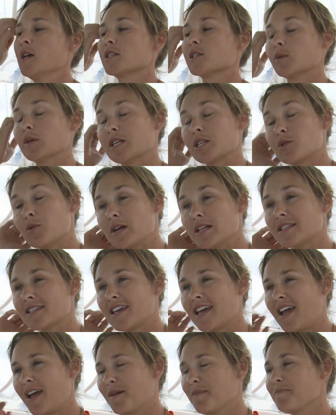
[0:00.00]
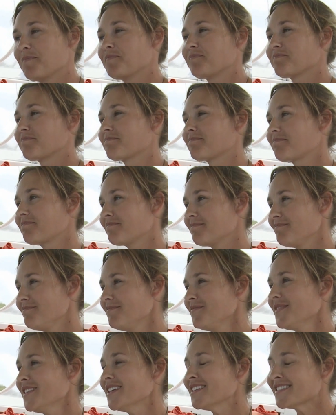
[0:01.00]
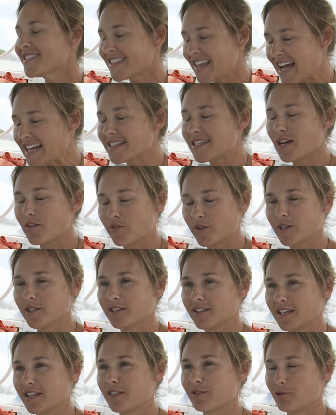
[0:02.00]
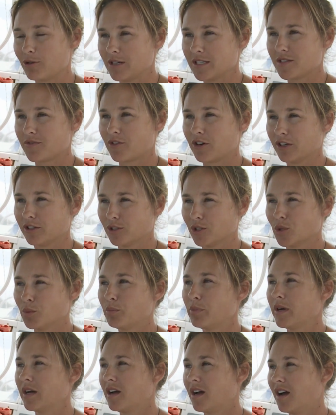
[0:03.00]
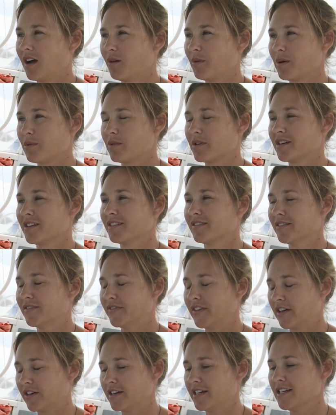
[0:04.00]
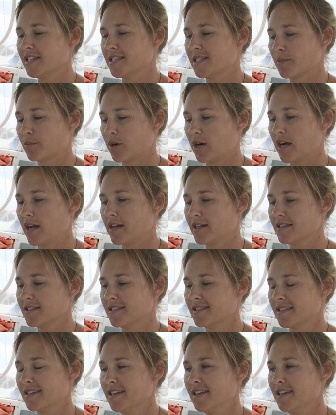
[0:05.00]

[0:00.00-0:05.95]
So when the twins came, that definitely threw us for a loop. We were very surprised.